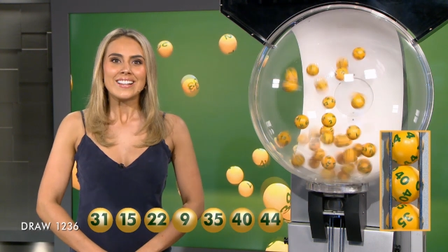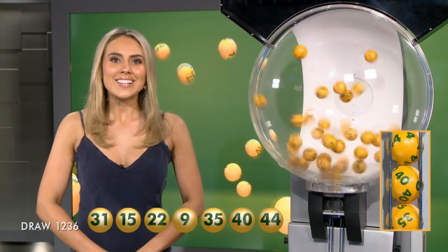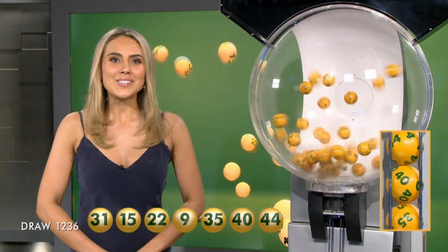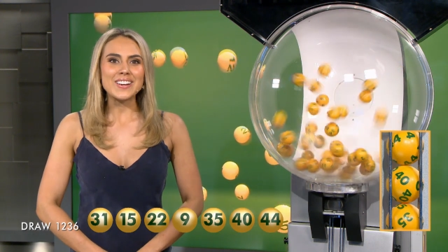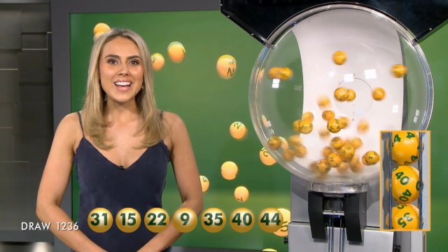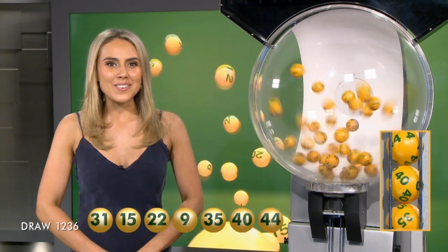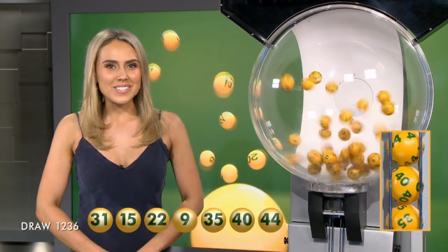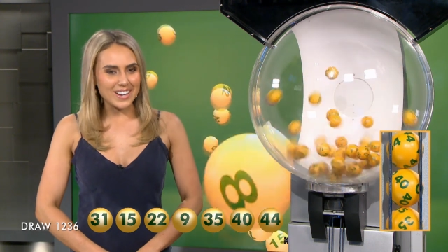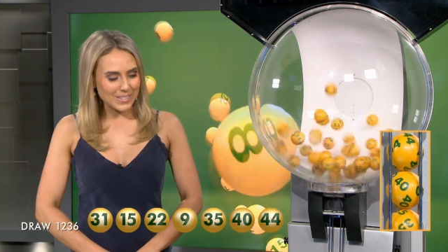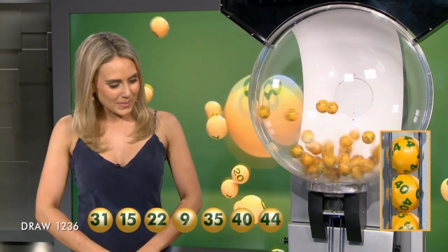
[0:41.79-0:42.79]
Let's recap
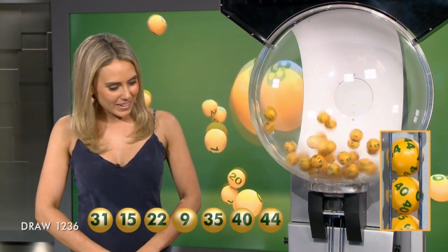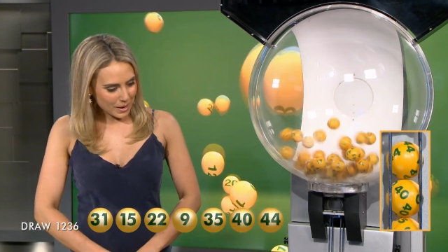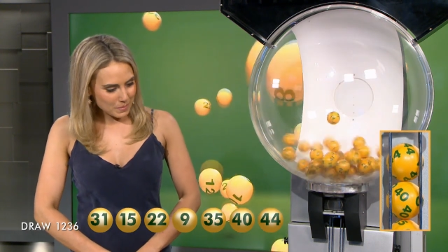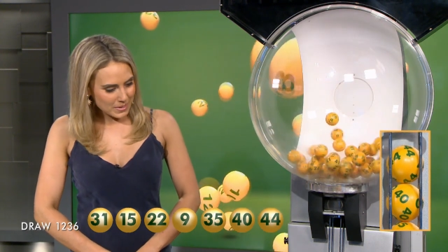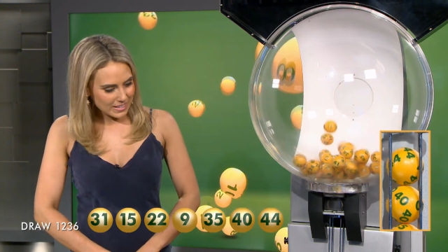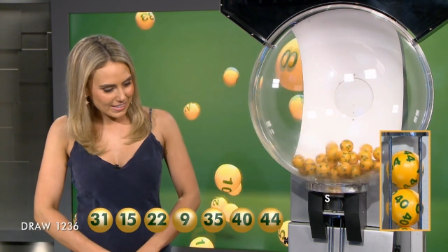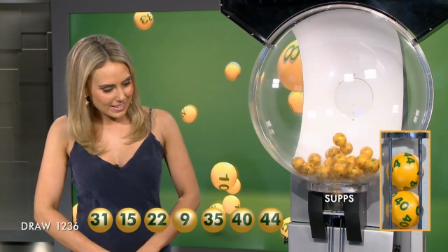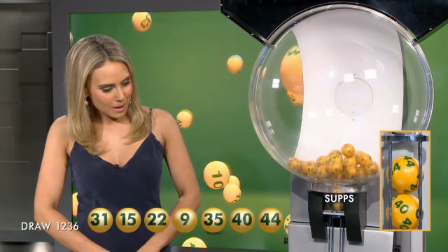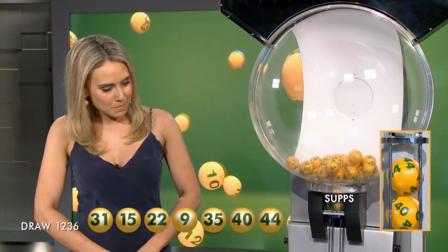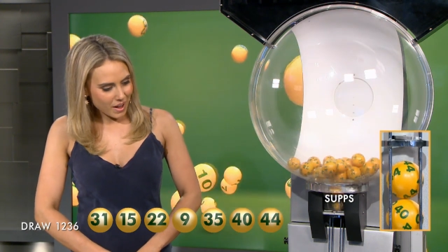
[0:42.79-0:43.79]
tonight's winning numbers.
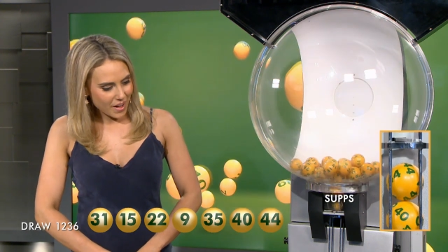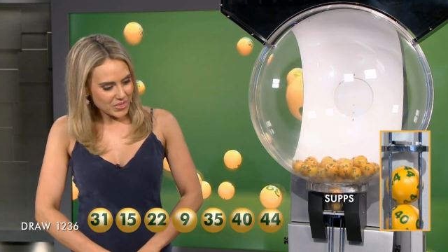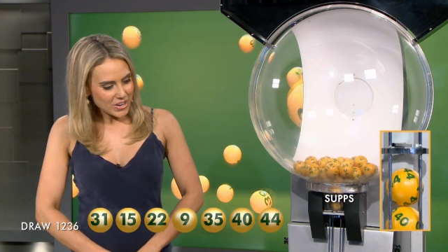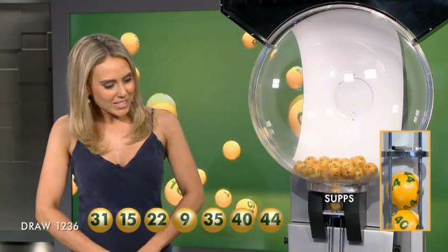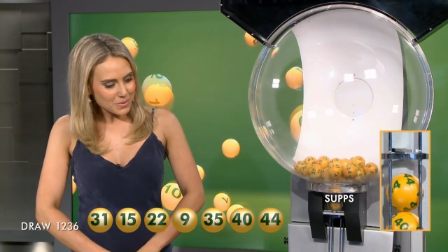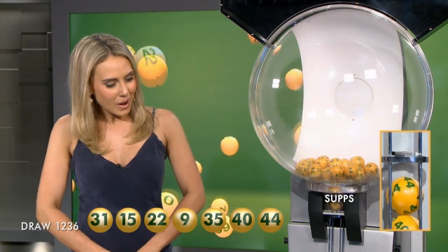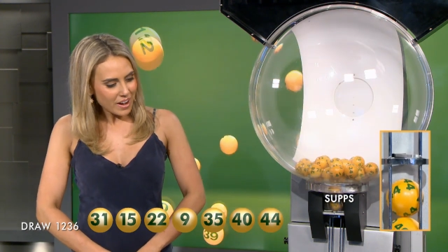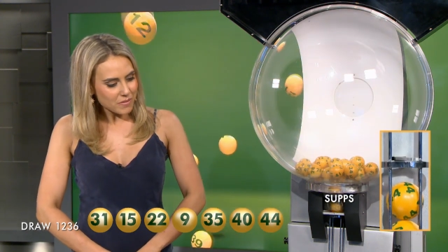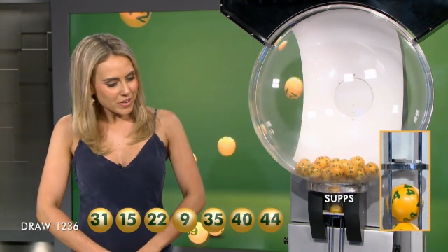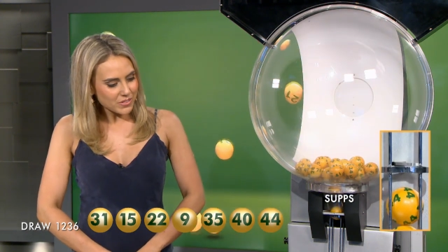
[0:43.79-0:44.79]
Number
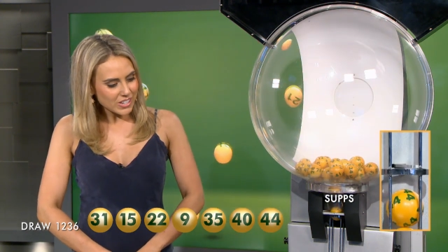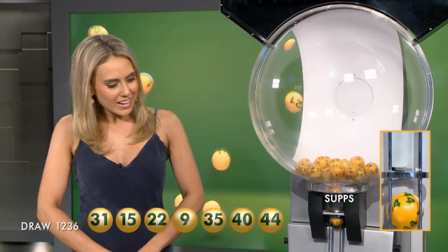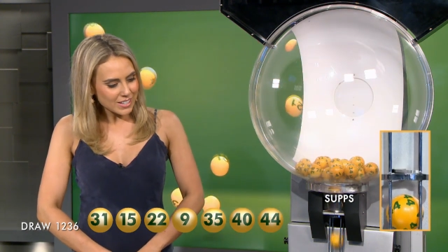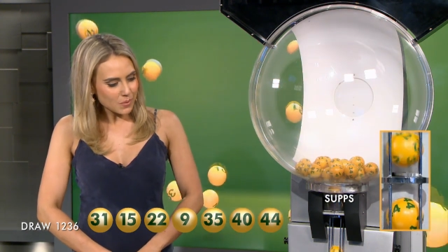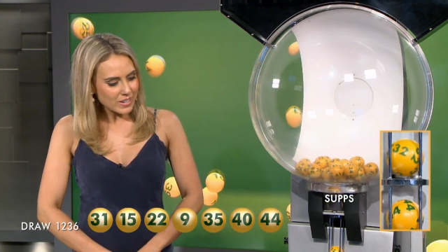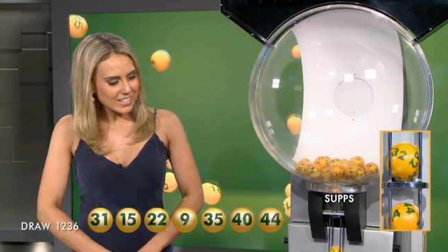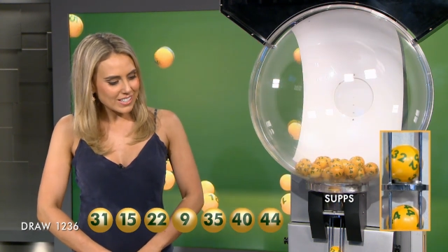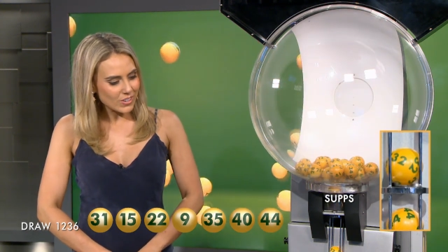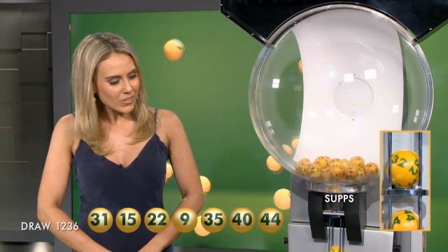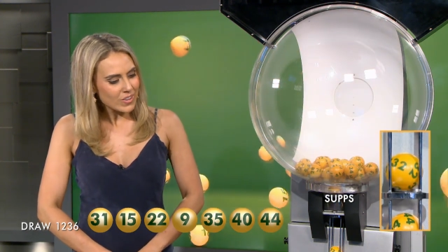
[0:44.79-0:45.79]
31, 15,
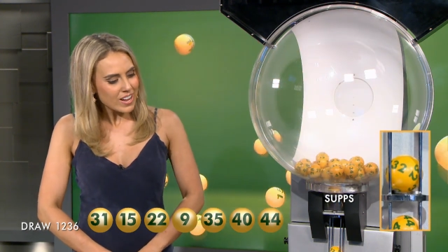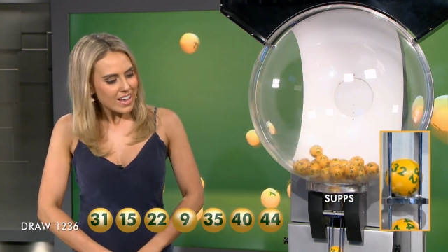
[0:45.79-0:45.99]
22,